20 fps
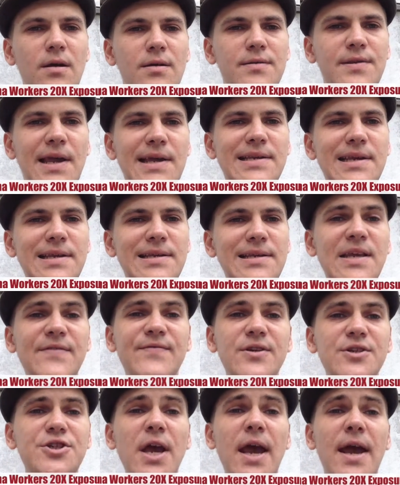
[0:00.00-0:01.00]
they didn't
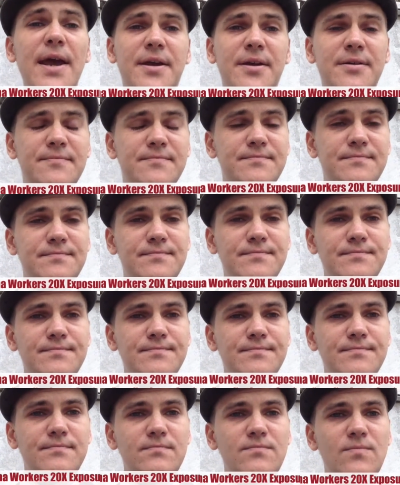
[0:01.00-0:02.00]
even check
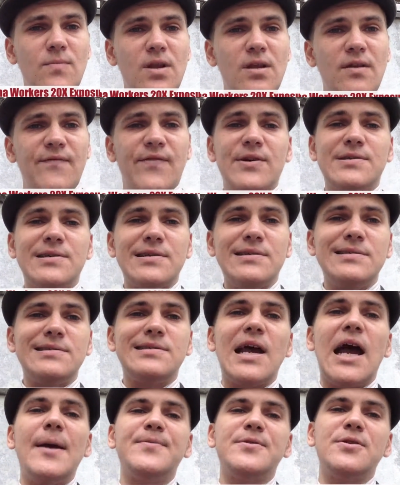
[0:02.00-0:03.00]
for certain
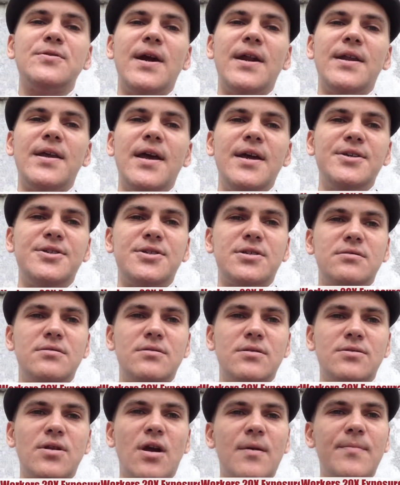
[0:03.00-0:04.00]
types of radiation.
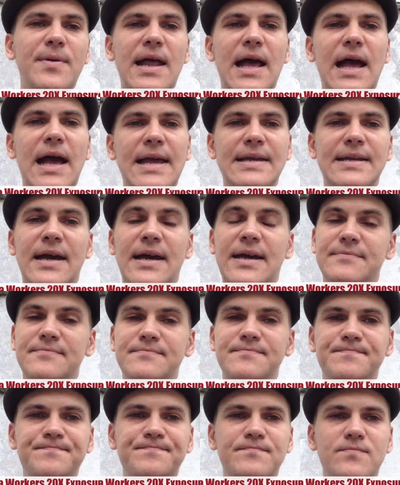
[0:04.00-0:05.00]
We're talking about iodine
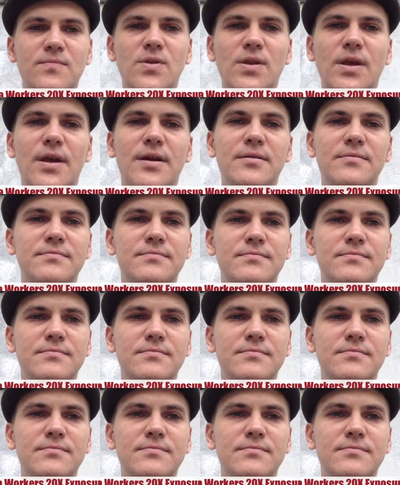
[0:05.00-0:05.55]
there.